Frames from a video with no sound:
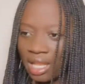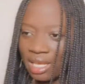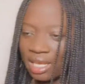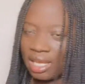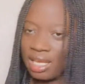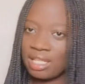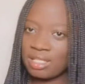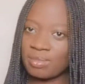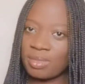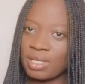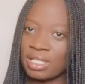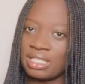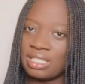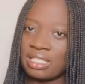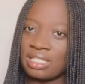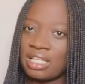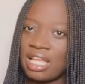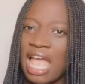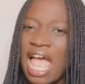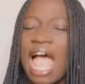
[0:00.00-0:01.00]
Then this
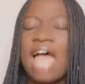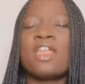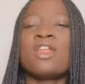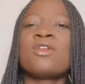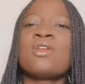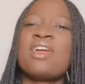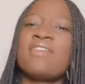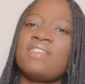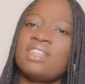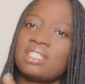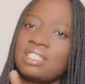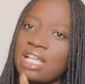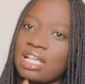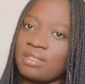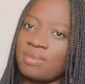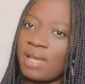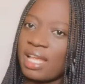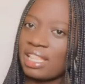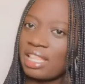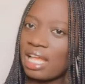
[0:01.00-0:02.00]
person, I don't know if they
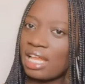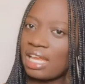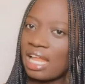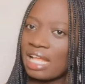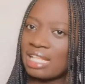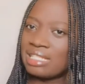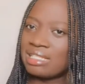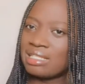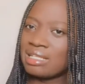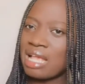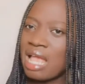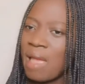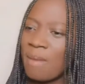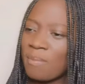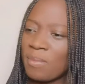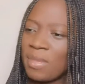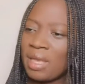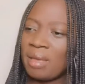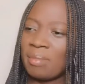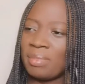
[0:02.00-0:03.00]
suspected that
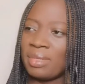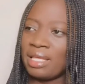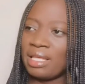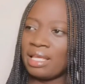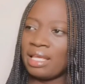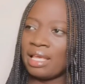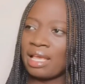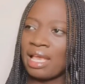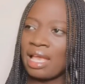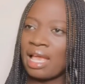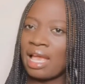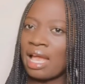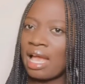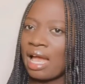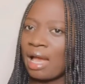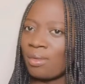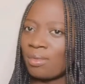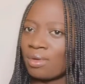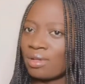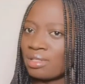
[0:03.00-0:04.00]
maybe
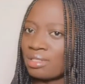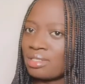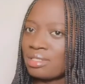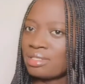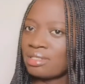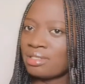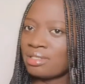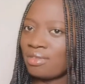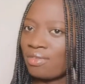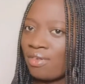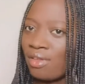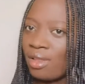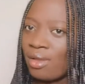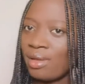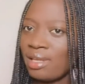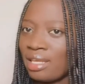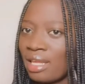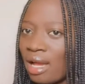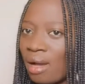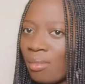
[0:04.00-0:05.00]
I was
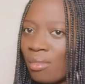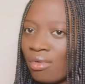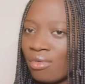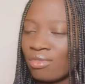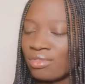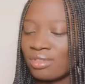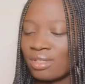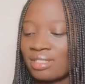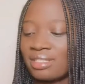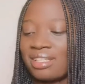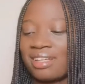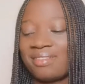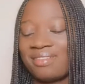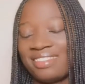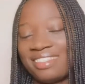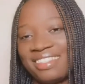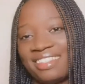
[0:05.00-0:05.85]
following their moves or something.